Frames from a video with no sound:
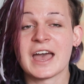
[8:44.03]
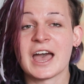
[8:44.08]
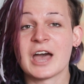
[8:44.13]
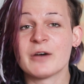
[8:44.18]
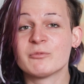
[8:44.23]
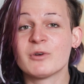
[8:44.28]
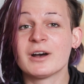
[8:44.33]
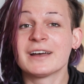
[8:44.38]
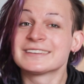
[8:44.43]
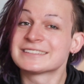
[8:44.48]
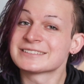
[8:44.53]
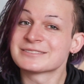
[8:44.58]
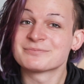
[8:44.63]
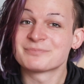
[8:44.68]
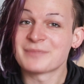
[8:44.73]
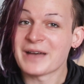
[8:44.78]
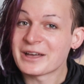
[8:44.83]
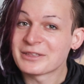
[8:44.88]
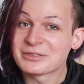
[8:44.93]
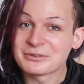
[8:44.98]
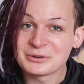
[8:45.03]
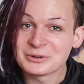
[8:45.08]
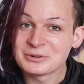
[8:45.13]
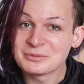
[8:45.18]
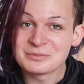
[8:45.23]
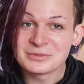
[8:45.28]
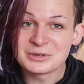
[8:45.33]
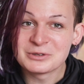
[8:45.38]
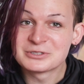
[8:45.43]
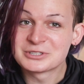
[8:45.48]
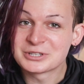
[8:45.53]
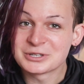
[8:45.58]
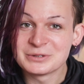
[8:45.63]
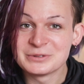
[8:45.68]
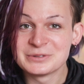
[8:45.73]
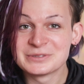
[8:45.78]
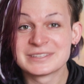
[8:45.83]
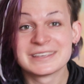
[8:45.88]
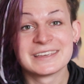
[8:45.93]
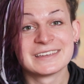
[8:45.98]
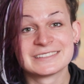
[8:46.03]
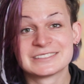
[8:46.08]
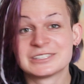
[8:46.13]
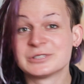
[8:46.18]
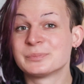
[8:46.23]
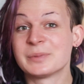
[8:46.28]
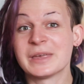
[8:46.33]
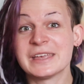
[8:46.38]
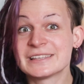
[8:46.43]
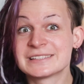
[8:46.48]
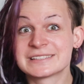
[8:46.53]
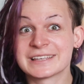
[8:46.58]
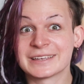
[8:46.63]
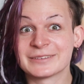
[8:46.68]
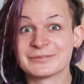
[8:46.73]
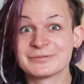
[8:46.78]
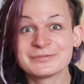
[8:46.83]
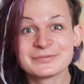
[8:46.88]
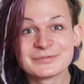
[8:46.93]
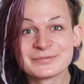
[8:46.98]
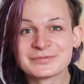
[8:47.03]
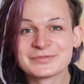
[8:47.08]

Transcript: and what bathroom you choose to piss in.